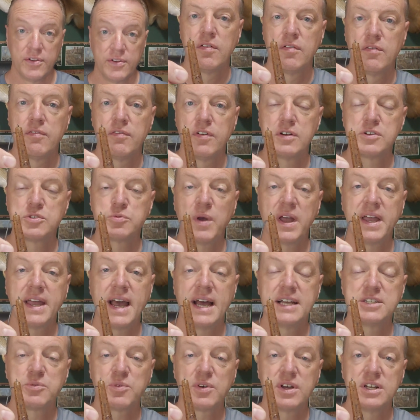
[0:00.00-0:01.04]
First way,
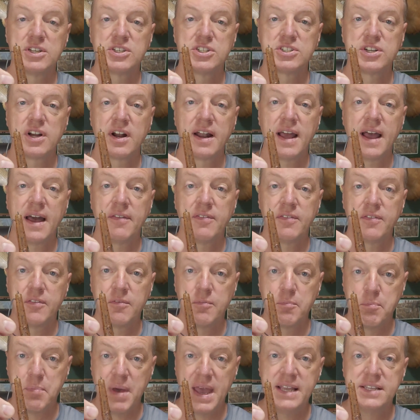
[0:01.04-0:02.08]
guys, we're going to start out
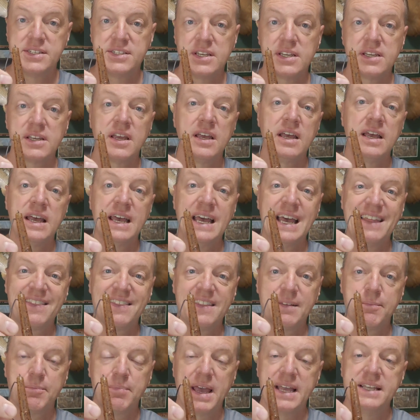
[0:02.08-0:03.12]

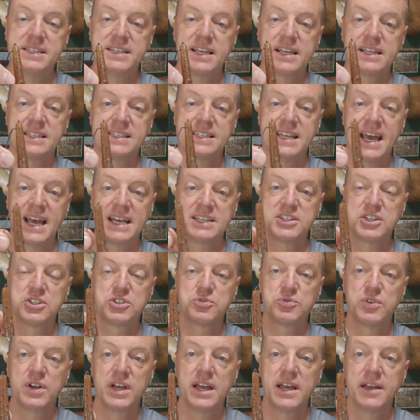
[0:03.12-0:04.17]
the basic Texas
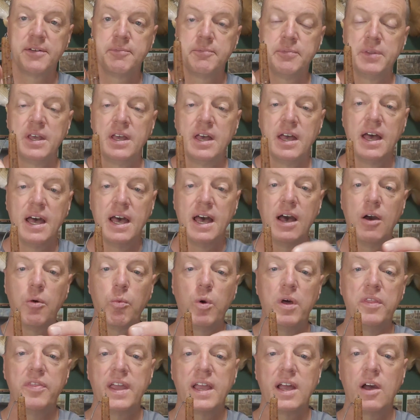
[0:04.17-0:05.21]
rig.
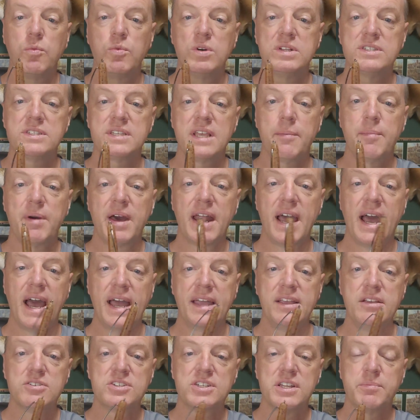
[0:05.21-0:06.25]
One thing I would say about it, I
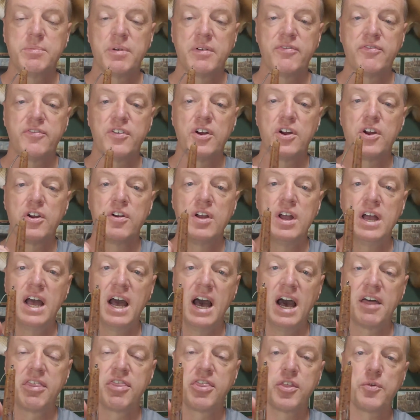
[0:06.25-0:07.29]
usually prefer
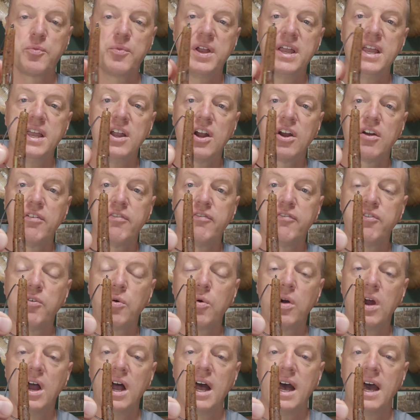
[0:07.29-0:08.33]
a 3 or
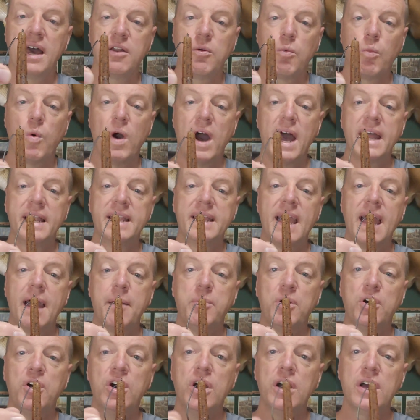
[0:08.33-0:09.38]
4/0 wide
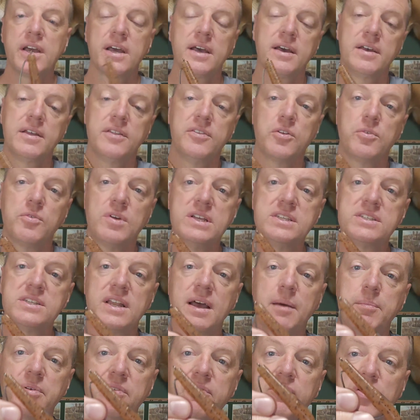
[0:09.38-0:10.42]
gap hook. And the reason
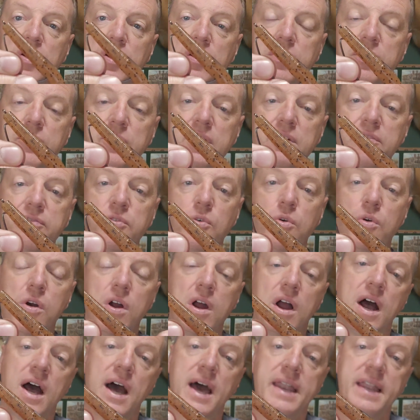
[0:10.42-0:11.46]
I prefer a 3 or
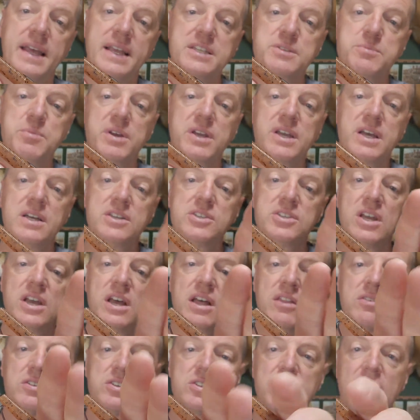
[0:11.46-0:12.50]
4/0 is because
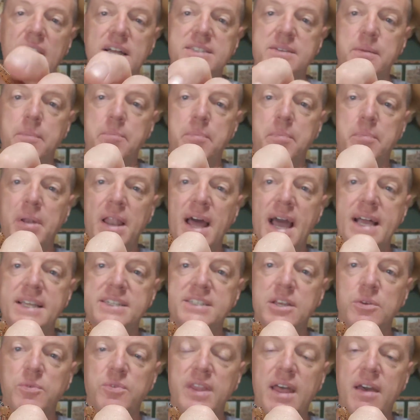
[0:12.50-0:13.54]
there's lots of
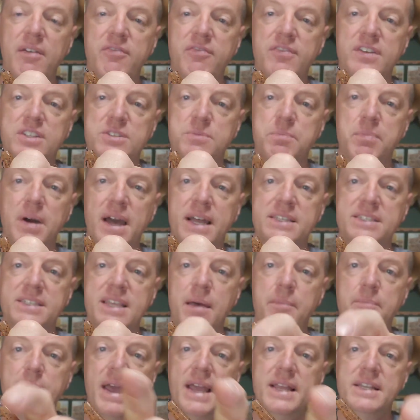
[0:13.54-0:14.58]
plastic when that fish bites
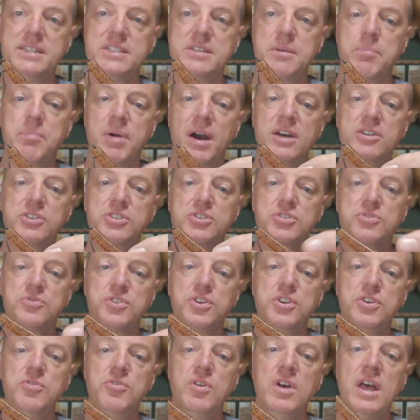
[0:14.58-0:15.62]
that bait to punch
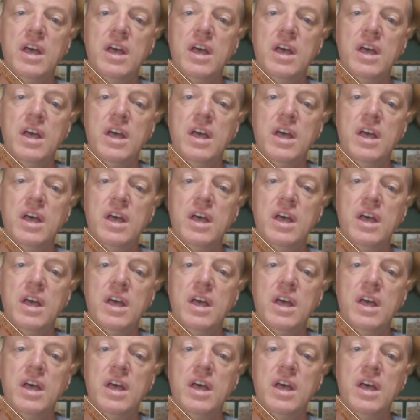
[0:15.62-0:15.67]
through